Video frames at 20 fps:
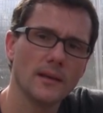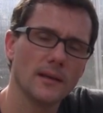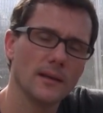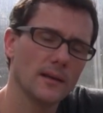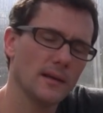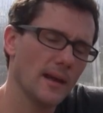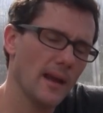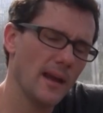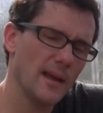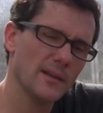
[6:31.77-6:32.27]

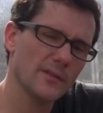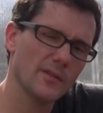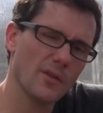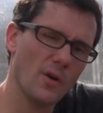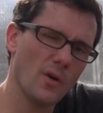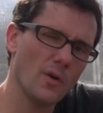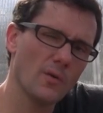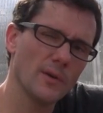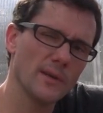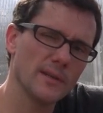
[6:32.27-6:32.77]
Uh, as
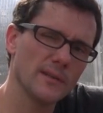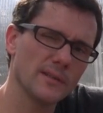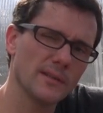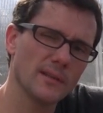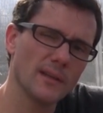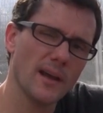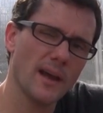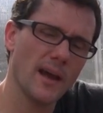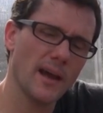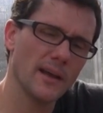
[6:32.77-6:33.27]

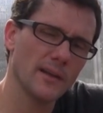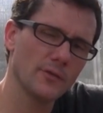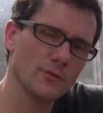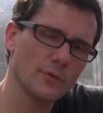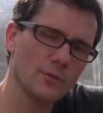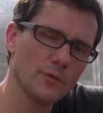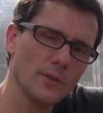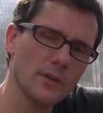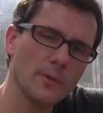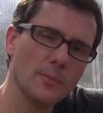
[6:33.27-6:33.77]
always, I
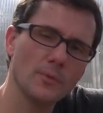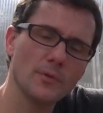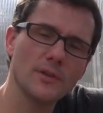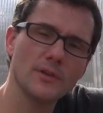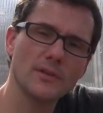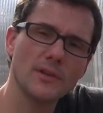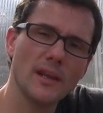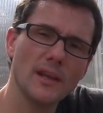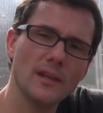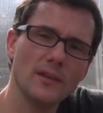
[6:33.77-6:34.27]
truly
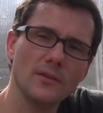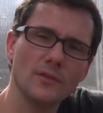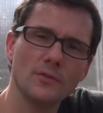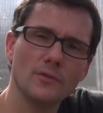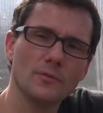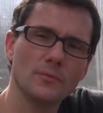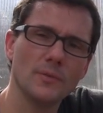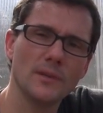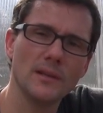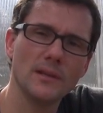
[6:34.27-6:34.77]
appreciate
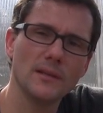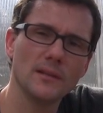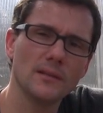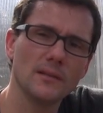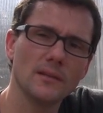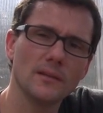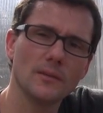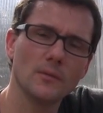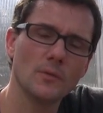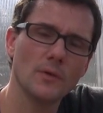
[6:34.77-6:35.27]
you
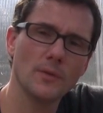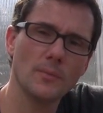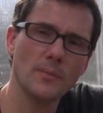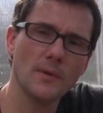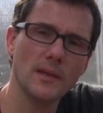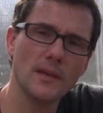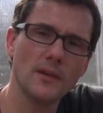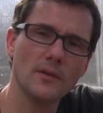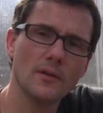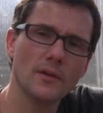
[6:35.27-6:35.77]
being with
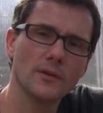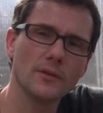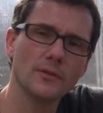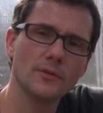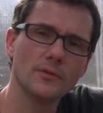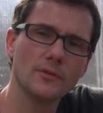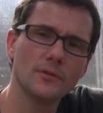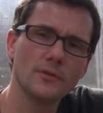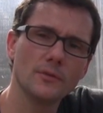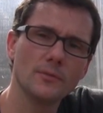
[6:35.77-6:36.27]
me here on
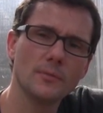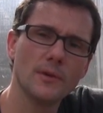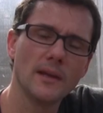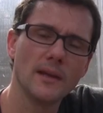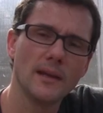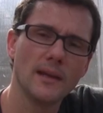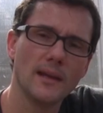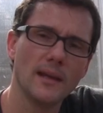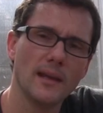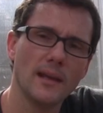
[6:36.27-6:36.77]
YouTube
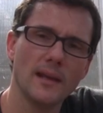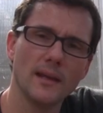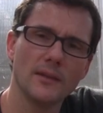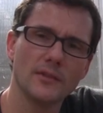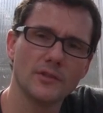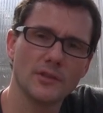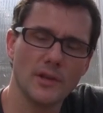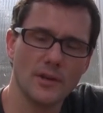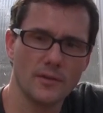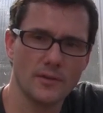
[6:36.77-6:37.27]

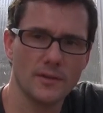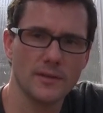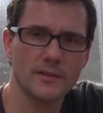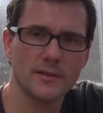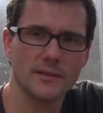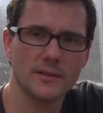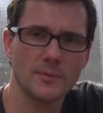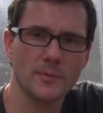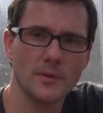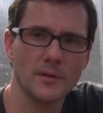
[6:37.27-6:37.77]
and sharing
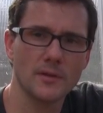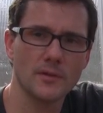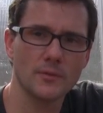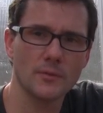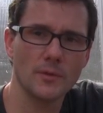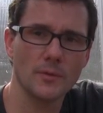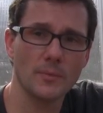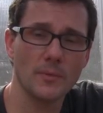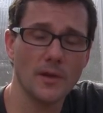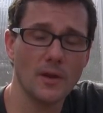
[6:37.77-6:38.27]
this experience
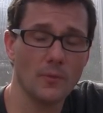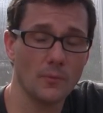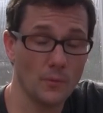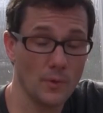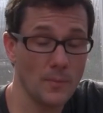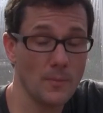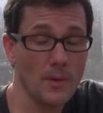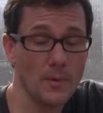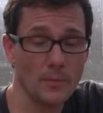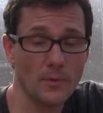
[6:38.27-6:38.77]
with me.
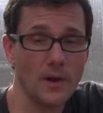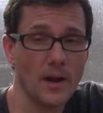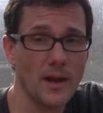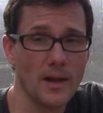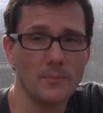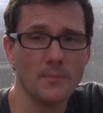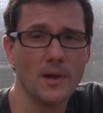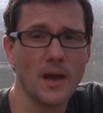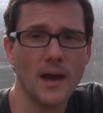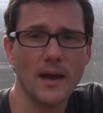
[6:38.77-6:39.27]
Remember, I
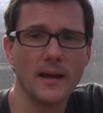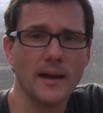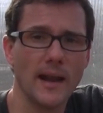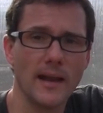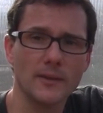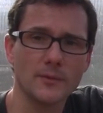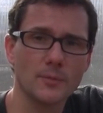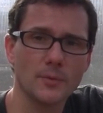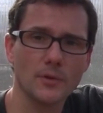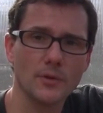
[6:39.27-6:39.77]
am not an
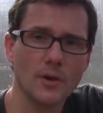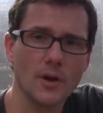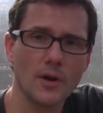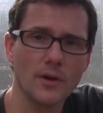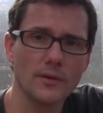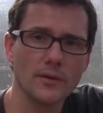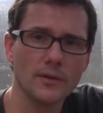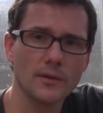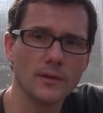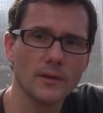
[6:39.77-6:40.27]
expert
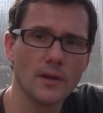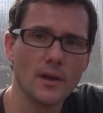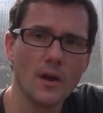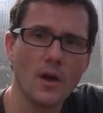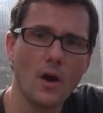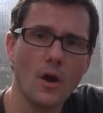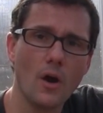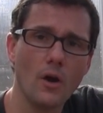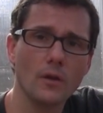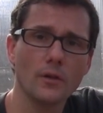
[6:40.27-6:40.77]
gardener.
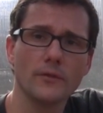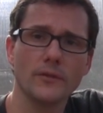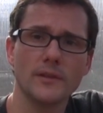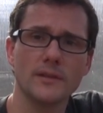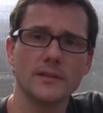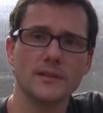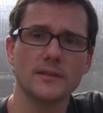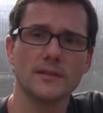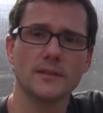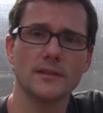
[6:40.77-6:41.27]
All of
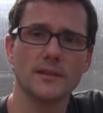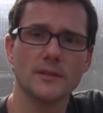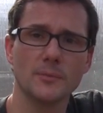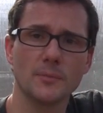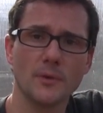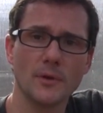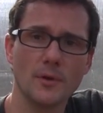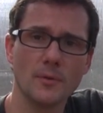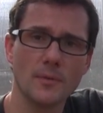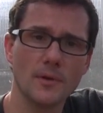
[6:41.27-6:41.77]
this is an
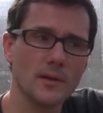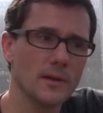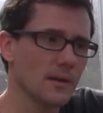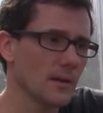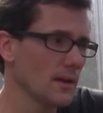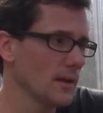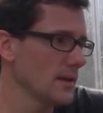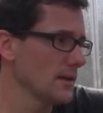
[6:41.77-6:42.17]
experiment.